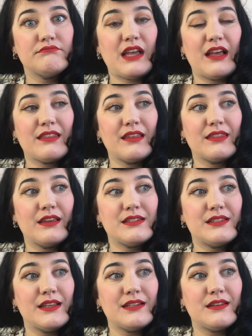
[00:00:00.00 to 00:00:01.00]
I think
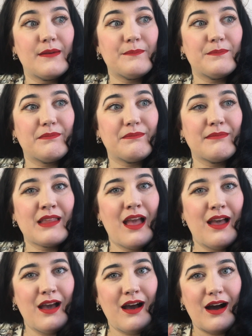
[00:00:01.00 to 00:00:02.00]
that's it.
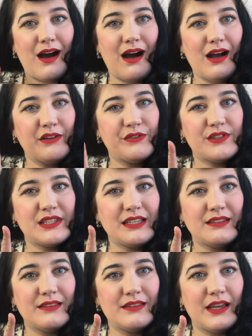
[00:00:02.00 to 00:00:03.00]
I've
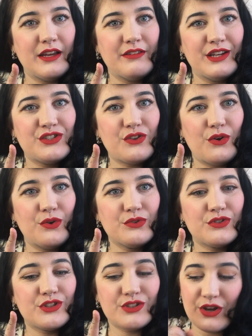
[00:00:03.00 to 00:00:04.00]
seen there is
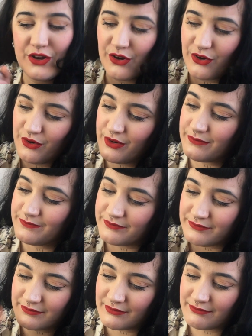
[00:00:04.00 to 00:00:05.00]
also
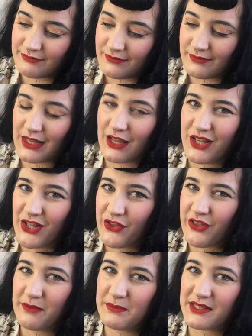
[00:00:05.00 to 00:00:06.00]

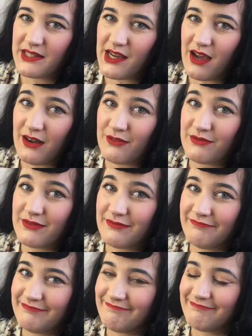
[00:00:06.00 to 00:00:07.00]
thumbs down
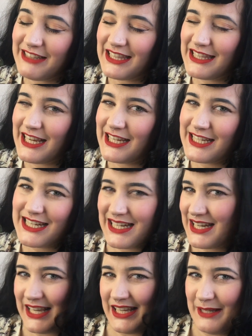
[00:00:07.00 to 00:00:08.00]

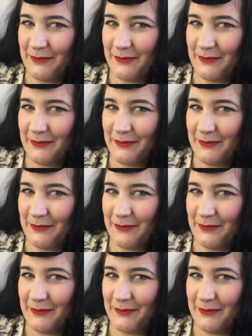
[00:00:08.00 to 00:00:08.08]
lately.